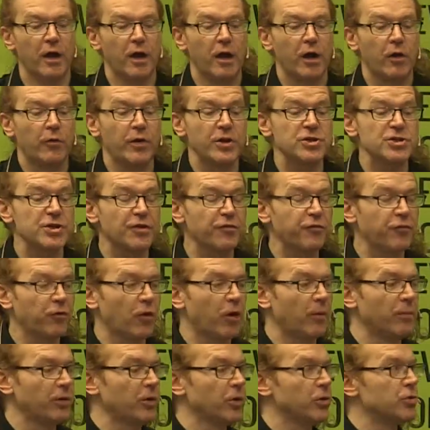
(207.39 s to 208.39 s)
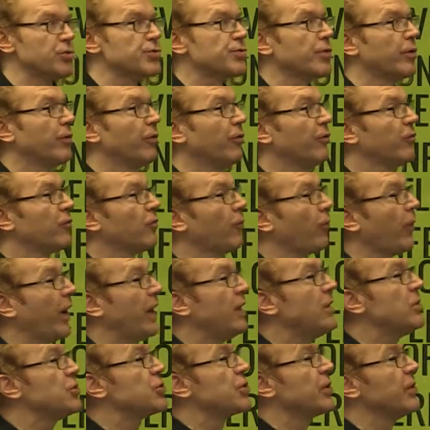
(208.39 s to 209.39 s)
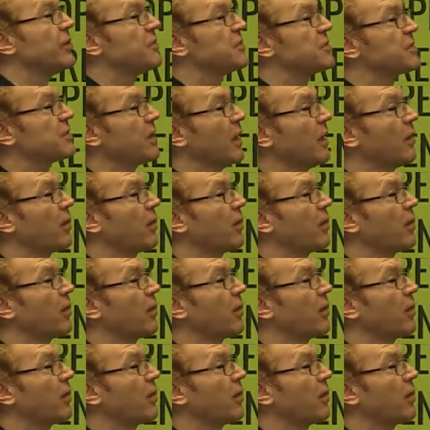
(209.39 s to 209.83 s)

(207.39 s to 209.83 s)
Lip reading: Richer form controls, ranges,